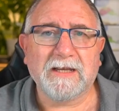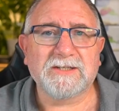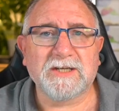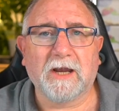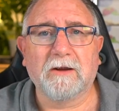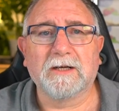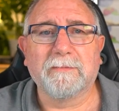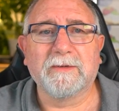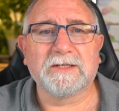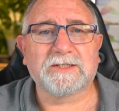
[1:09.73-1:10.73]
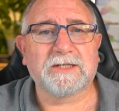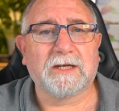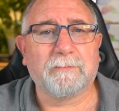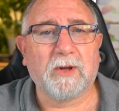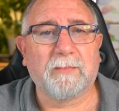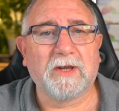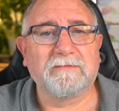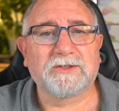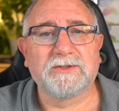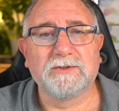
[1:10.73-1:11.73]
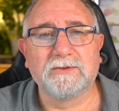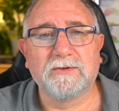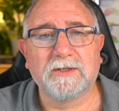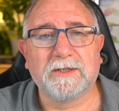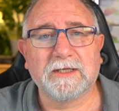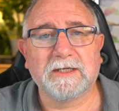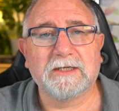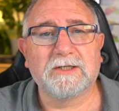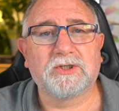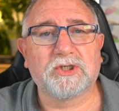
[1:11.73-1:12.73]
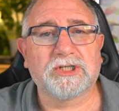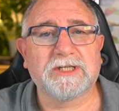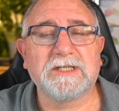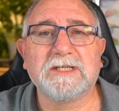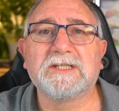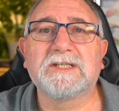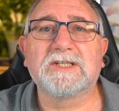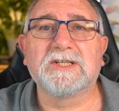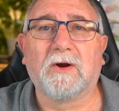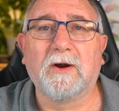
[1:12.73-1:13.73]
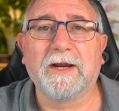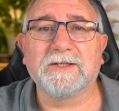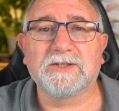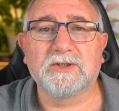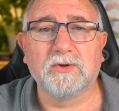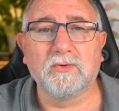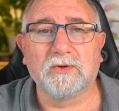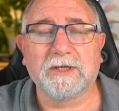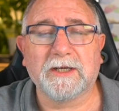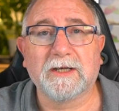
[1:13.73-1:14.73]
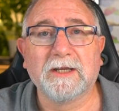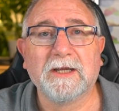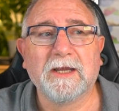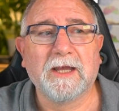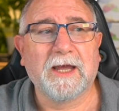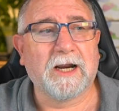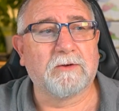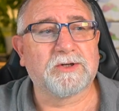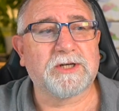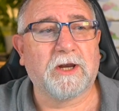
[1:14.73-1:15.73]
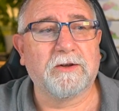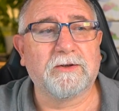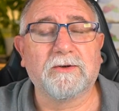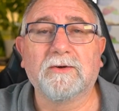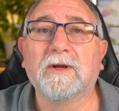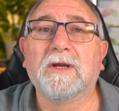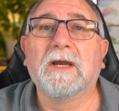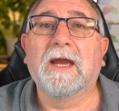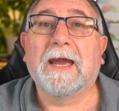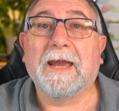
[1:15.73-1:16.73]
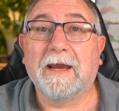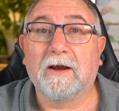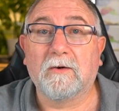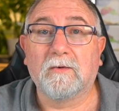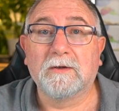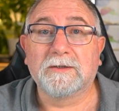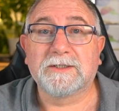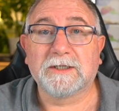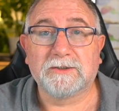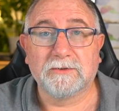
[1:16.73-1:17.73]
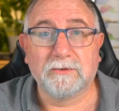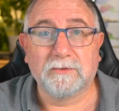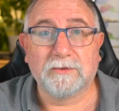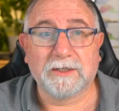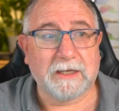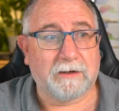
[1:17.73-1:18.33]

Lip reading: So let me just pop over to the Cheese Science Toolkit, and I'll show you how to do the